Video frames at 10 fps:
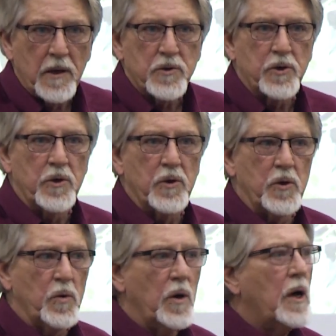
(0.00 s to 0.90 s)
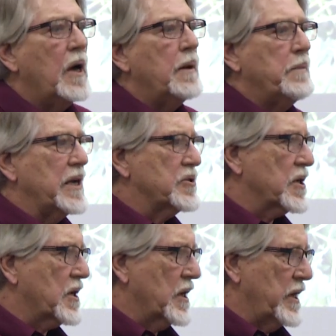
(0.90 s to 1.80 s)
to
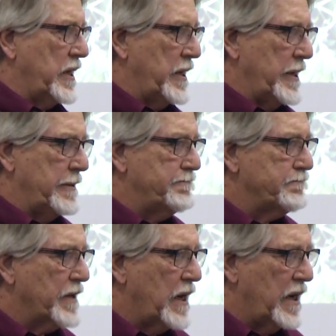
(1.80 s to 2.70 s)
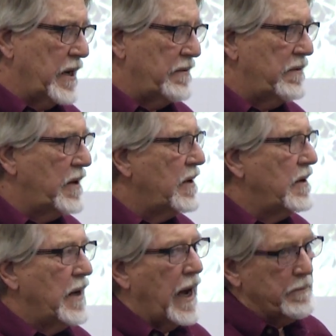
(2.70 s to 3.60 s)
basically,
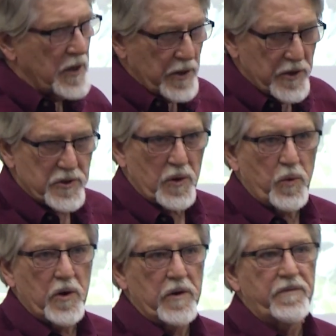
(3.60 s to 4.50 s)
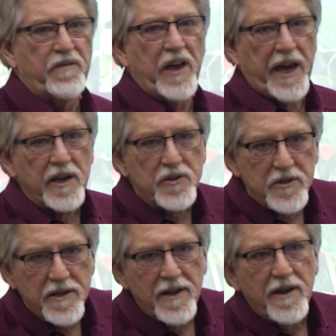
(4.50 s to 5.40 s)
I'm going to use the word
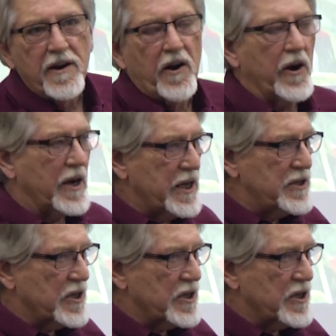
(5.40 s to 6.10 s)
fix, or at least